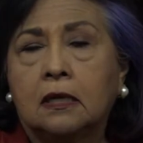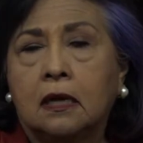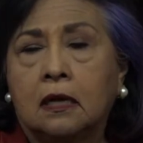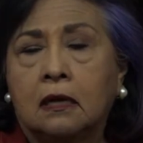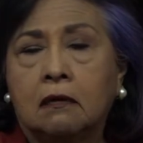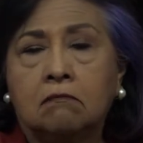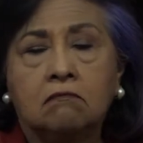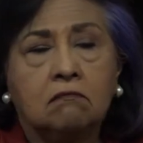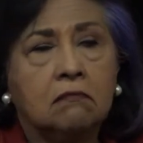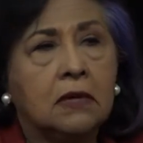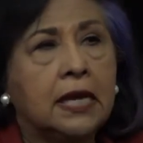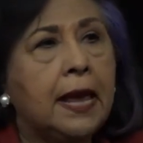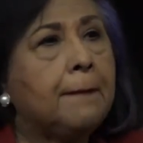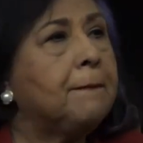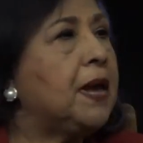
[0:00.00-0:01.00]
um,
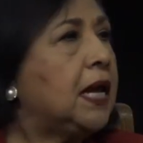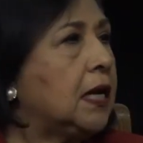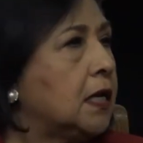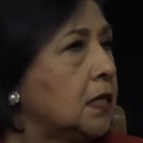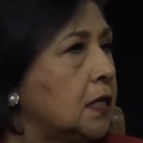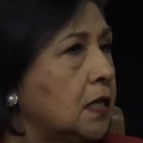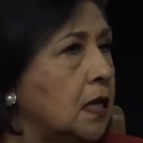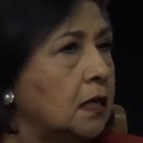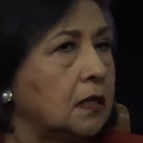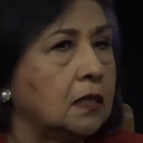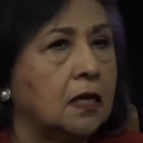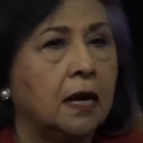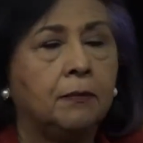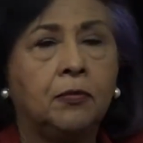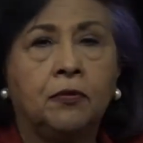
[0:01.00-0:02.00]
campaign
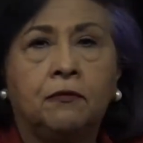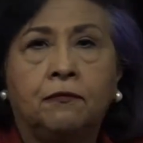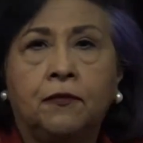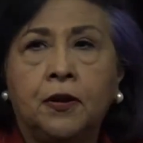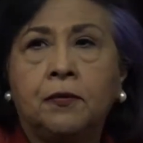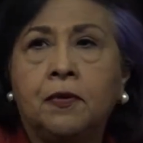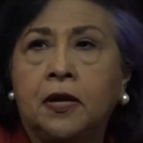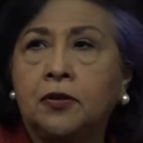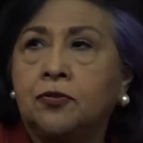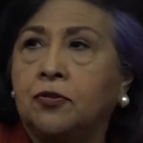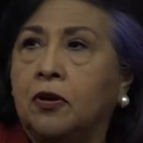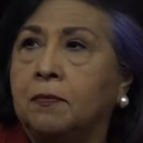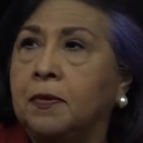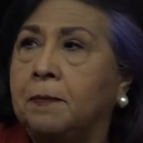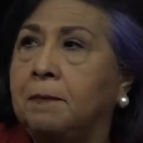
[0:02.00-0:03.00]
consultant. I'm the fundraiser,
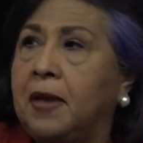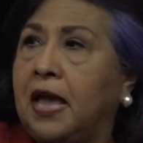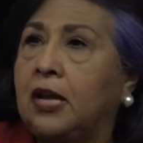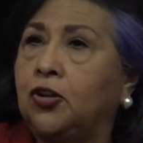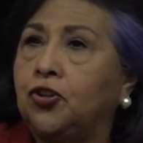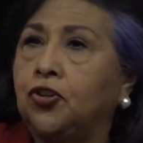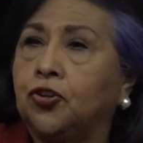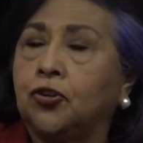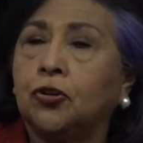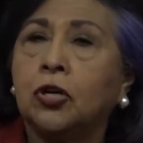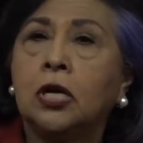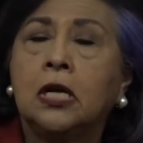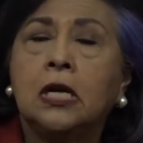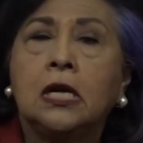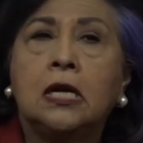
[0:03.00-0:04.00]
I'm the manager,
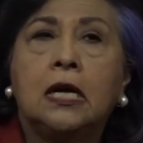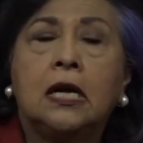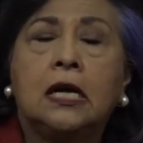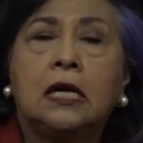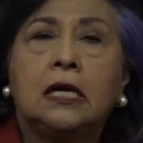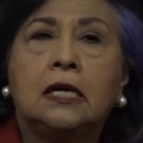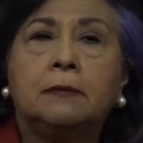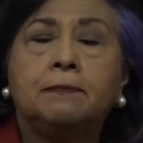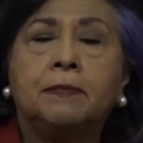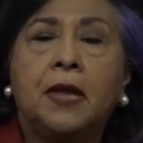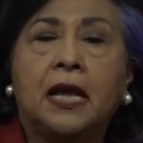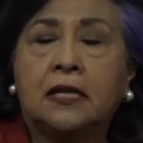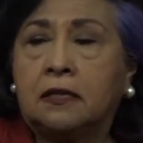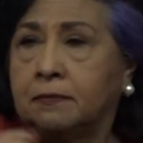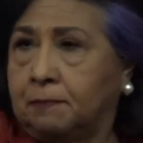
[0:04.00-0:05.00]
um,
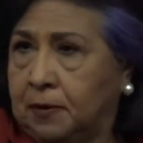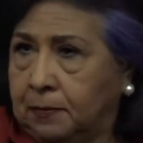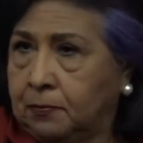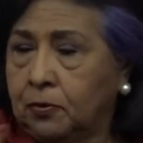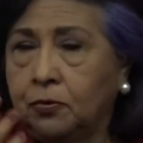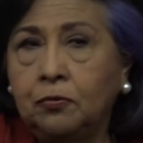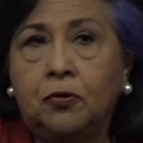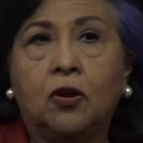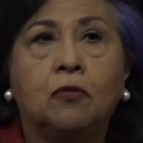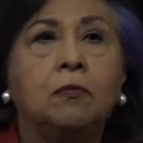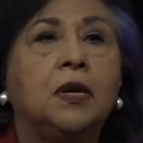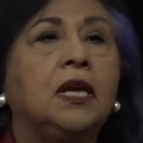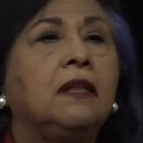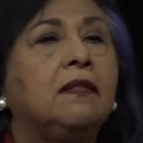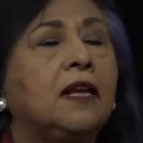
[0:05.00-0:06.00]
as people who know
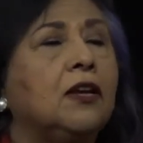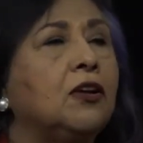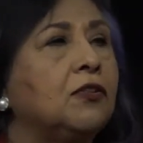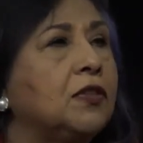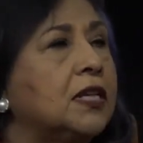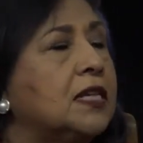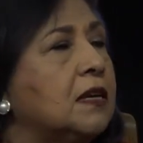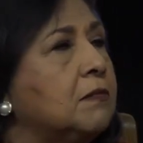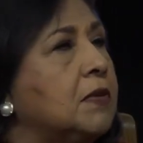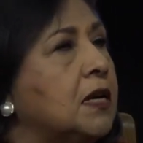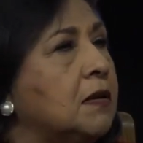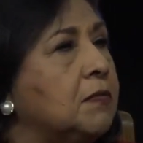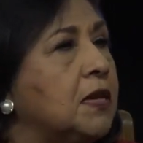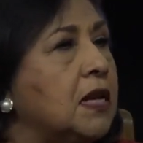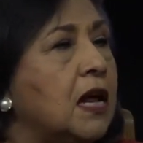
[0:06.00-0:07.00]
me, they know that
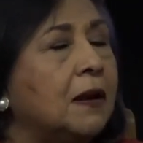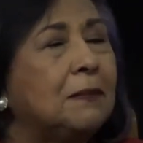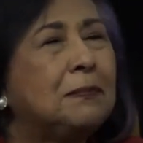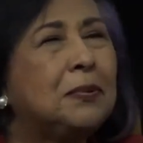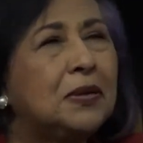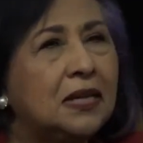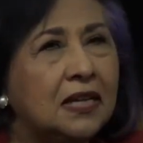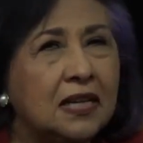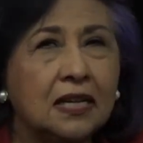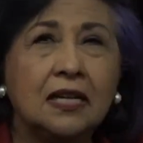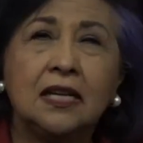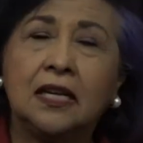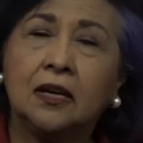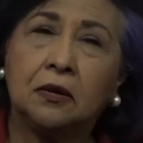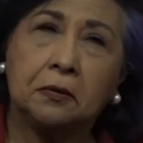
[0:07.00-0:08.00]
sometimes I'm not
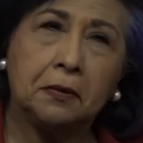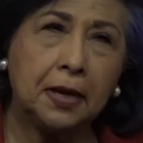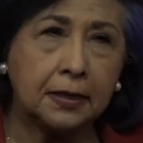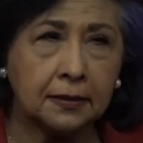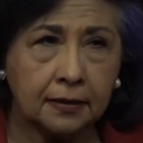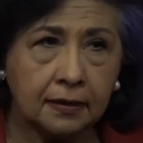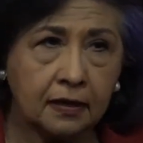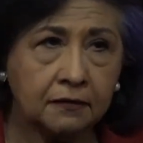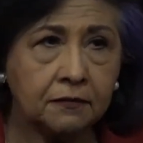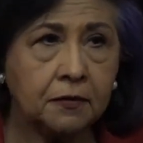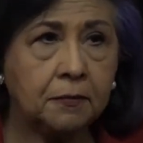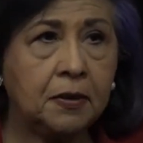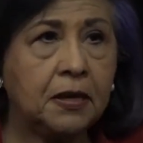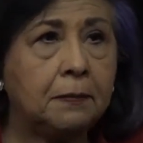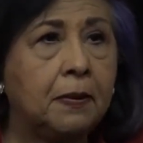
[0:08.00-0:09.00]
politically correct enough to
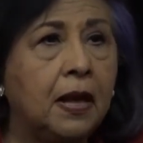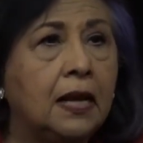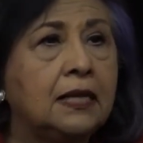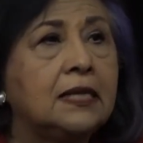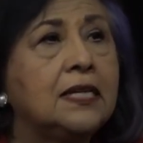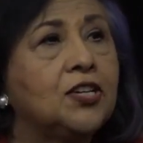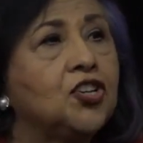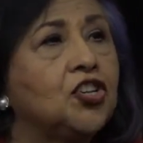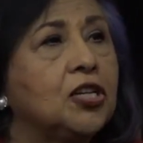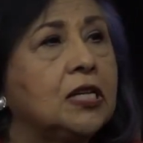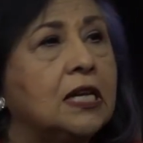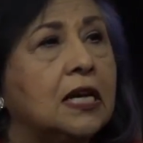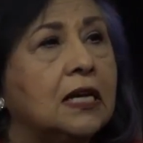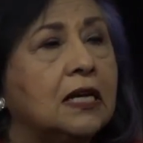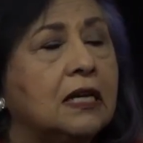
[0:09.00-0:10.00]
be a politician.
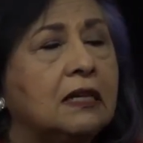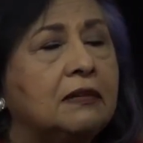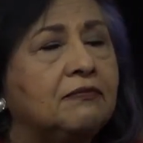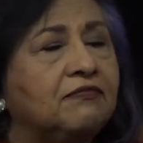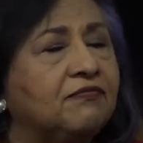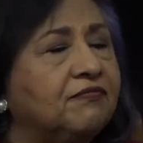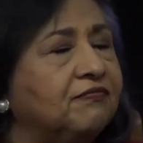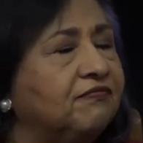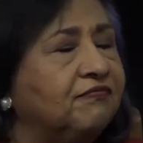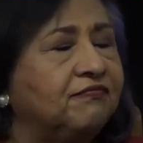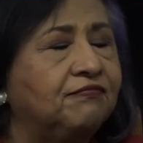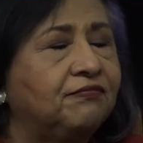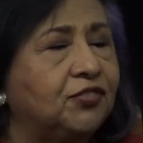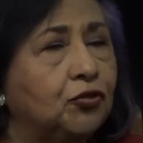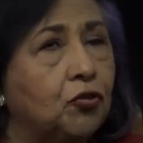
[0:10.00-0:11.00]
I, I have
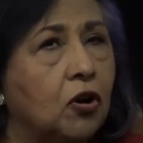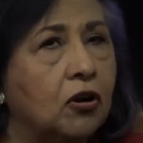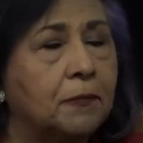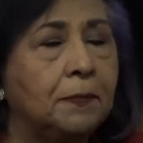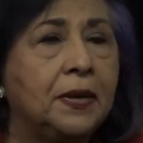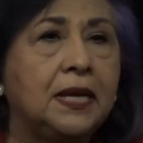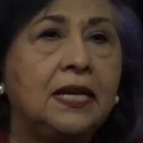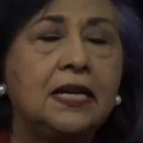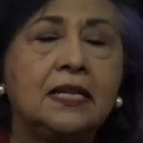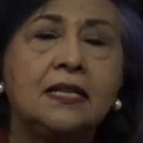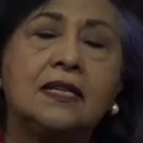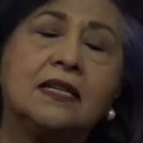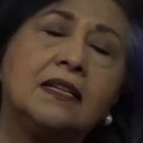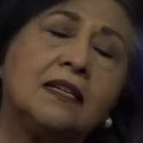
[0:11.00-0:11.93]
strong opinions.